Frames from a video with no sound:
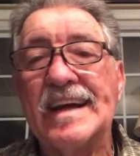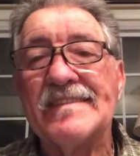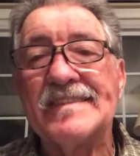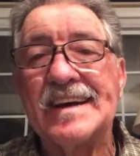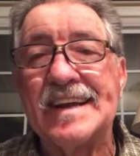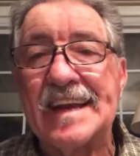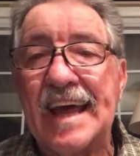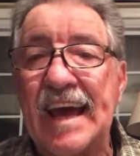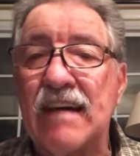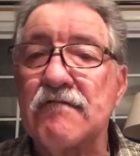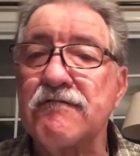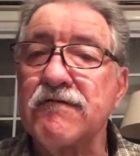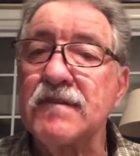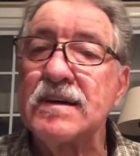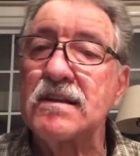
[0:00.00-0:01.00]
than
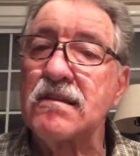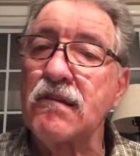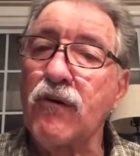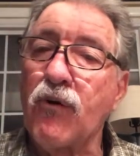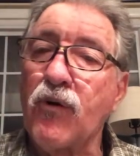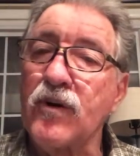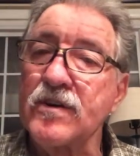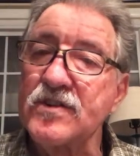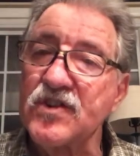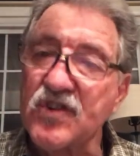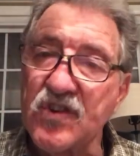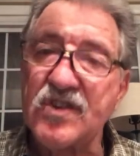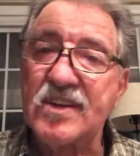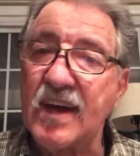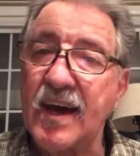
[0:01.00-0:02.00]
every
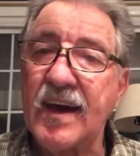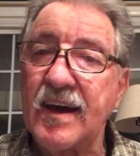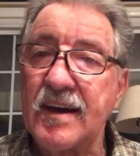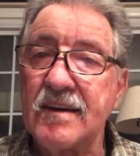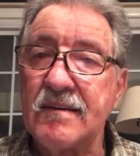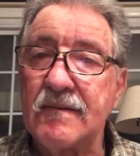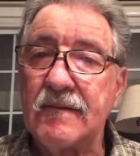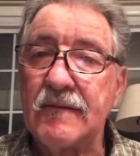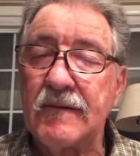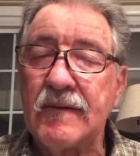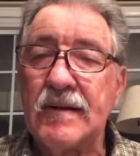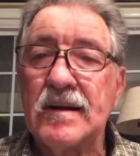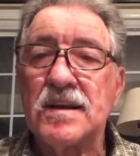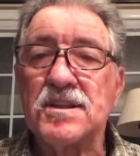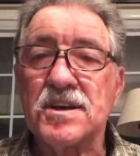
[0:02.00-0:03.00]
Lord's Day.
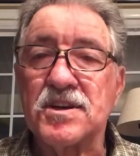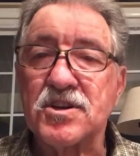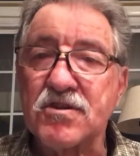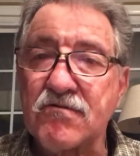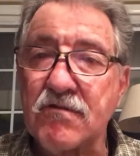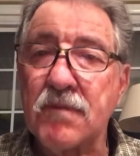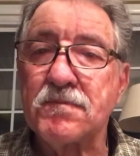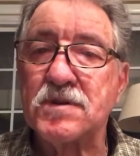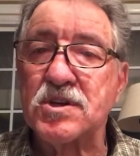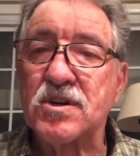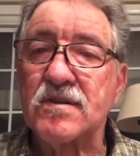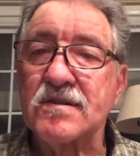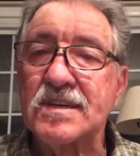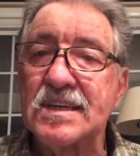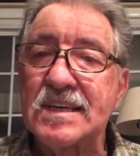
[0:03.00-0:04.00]
The
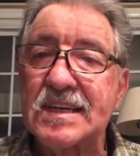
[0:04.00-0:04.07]
scriptures